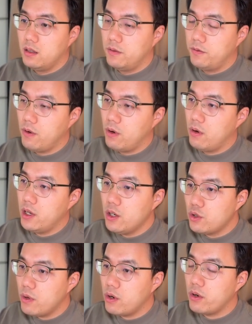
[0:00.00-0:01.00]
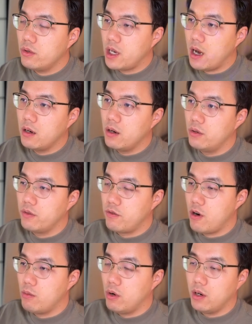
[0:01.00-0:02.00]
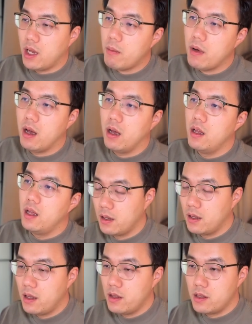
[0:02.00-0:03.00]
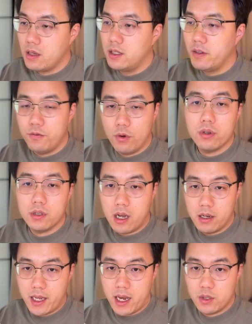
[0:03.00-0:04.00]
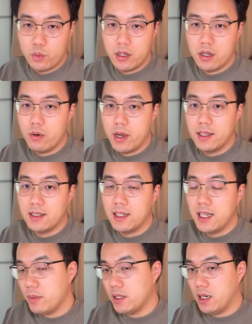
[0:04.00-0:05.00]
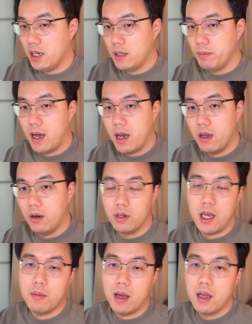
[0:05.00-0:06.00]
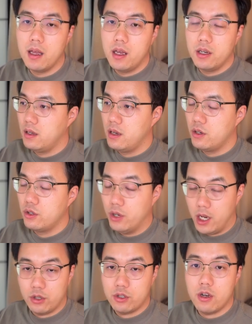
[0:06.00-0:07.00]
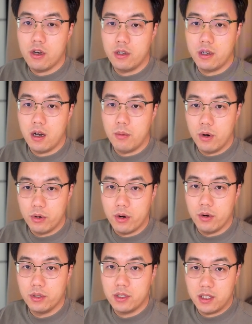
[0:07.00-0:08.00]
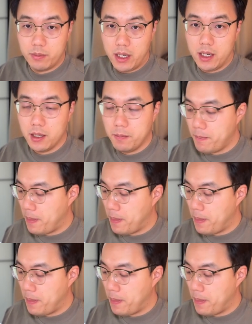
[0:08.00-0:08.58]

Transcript: For each model download from Ollama, the default context window is limited by Ollama to ensure your model's speed.